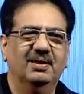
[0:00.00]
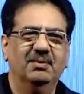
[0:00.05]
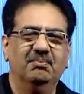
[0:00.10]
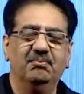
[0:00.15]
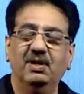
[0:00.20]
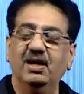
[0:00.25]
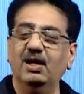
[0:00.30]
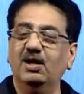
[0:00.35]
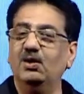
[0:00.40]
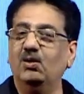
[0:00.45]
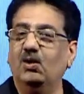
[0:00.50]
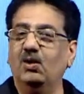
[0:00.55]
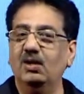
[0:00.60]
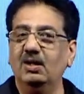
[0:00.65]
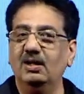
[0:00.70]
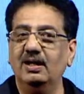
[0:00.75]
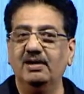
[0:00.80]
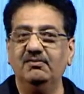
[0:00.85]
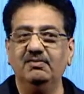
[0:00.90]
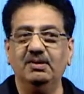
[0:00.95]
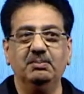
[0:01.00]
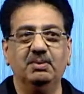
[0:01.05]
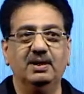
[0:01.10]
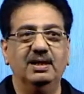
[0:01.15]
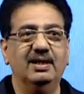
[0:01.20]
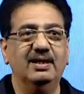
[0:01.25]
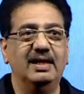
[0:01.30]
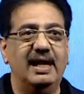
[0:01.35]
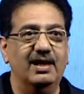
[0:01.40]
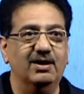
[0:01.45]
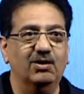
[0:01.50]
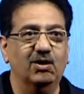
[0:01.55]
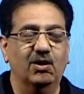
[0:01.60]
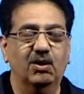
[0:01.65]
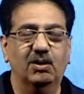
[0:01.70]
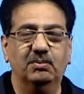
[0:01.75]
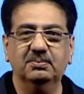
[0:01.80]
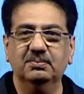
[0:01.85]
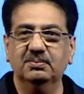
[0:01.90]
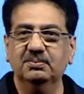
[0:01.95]
Be and hold, everybody ran
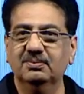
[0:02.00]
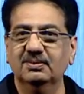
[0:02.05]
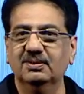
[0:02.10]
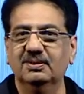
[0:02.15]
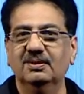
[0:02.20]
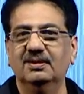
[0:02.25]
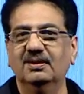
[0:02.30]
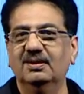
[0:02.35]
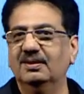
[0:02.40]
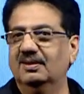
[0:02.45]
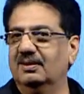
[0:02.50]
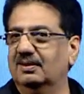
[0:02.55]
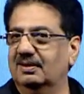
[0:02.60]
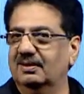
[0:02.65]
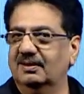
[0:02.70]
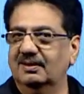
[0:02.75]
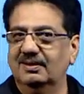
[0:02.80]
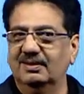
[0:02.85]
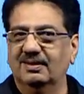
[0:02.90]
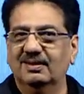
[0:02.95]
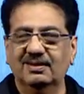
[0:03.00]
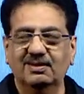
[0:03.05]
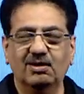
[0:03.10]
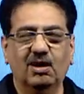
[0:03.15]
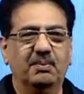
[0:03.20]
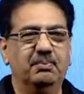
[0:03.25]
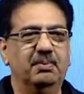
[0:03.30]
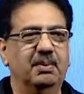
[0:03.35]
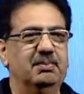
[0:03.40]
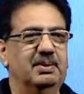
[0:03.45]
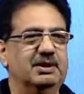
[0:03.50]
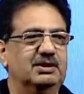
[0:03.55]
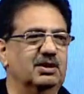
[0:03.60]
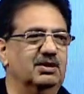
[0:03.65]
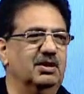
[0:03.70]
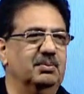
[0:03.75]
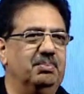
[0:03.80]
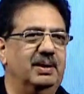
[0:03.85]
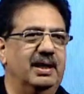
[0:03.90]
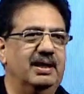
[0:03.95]
home, got permission
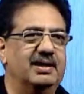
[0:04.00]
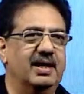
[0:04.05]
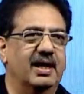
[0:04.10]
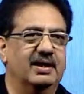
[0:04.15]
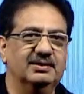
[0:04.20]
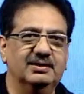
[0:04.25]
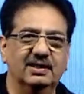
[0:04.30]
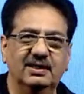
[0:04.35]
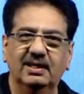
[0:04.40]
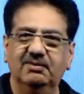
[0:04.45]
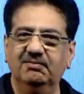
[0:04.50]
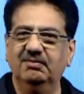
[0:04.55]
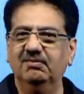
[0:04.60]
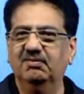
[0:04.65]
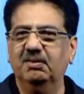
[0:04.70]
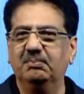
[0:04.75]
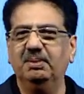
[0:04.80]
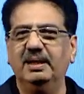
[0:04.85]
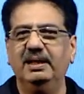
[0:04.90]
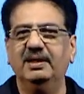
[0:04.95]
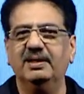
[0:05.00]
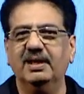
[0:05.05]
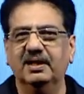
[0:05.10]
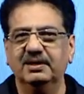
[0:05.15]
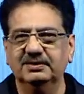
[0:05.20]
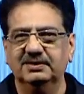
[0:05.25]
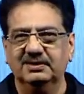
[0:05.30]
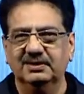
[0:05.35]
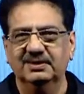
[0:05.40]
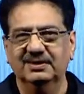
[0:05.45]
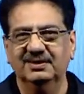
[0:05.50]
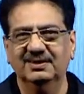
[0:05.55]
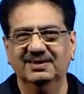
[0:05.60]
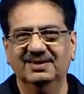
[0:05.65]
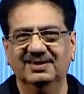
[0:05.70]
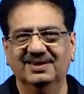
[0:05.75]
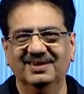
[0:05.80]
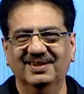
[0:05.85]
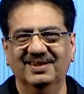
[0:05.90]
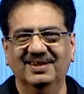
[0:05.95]
to play Tarzan, and we were playing Tarzan.
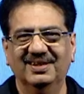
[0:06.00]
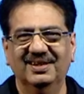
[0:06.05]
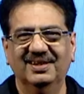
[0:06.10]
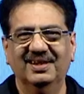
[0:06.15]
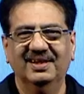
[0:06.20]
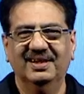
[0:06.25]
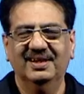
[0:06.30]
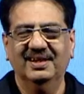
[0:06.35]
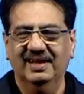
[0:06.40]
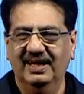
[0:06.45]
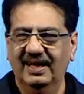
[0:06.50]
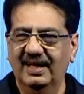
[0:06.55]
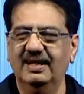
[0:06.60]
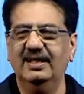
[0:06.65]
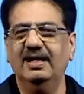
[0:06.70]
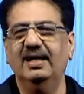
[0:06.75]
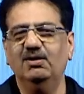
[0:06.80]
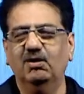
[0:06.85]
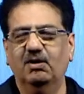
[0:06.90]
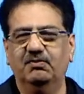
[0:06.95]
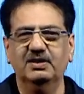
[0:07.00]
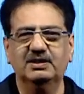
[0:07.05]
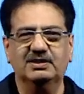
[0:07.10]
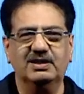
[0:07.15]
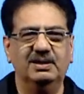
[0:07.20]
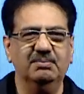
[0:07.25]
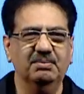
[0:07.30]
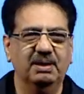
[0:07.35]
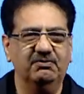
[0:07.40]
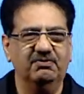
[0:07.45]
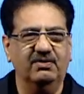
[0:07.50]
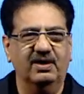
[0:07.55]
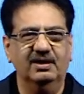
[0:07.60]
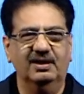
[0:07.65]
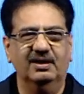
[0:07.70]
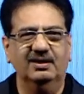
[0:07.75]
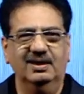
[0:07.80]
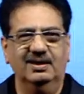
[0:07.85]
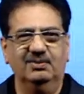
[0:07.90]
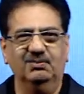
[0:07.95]
And then obviously my
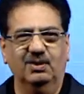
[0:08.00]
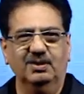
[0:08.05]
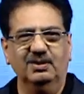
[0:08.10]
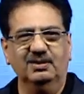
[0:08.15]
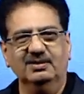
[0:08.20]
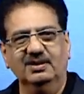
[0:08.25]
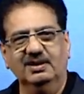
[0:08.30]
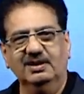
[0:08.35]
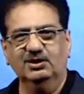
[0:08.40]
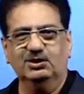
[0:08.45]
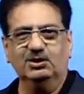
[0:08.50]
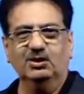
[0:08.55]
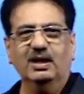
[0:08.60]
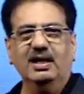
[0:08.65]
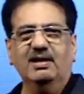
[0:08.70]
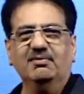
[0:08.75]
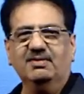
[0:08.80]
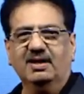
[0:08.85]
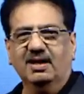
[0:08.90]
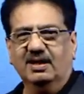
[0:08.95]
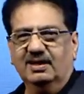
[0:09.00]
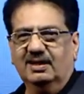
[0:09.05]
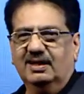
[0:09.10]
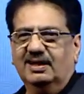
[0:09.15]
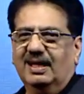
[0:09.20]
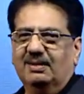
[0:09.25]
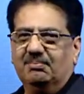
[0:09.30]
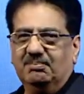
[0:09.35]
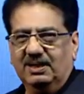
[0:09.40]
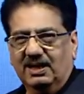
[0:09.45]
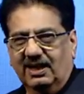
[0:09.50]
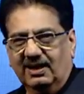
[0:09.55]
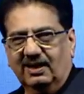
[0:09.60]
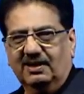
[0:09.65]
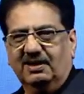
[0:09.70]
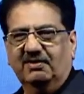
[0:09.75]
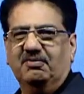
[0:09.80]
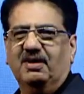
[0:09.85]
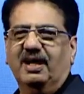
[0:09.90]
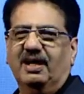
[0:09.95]
father did what he should have done. He gave me
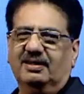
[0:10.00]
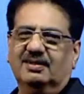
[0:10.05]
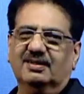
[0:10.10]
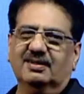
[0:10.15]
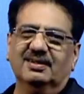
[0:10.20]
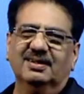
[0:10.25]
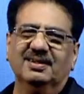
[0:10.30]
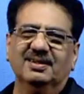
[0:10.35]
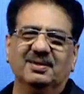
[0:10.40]
another whack.